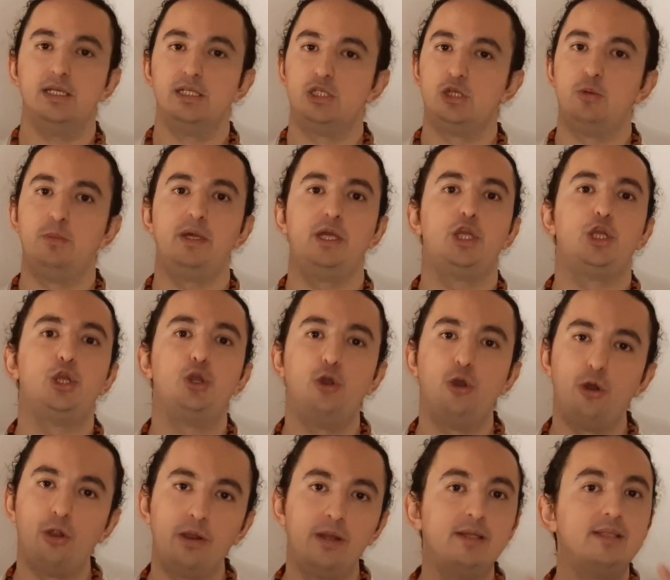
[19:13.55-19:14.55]
So make
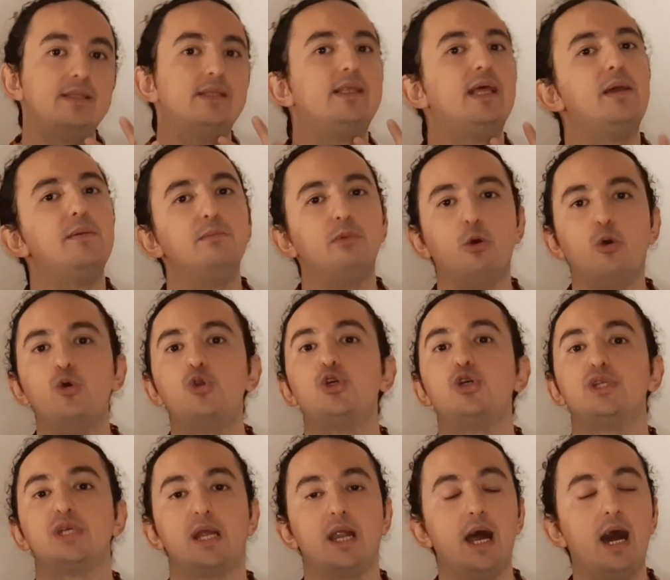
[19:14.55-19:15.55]
sure the
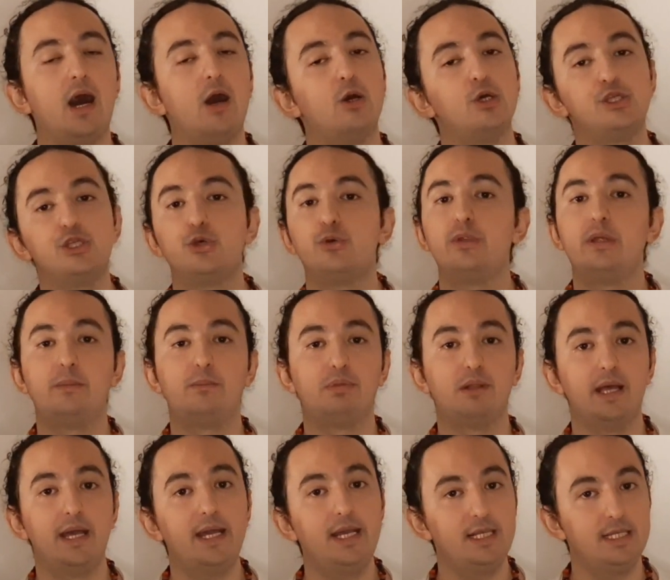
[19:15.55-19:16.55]
emotions are also in
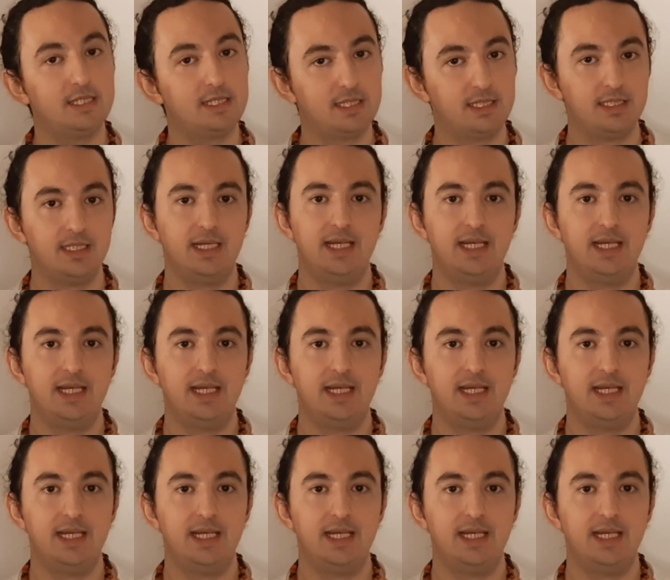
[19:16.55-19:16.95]
place.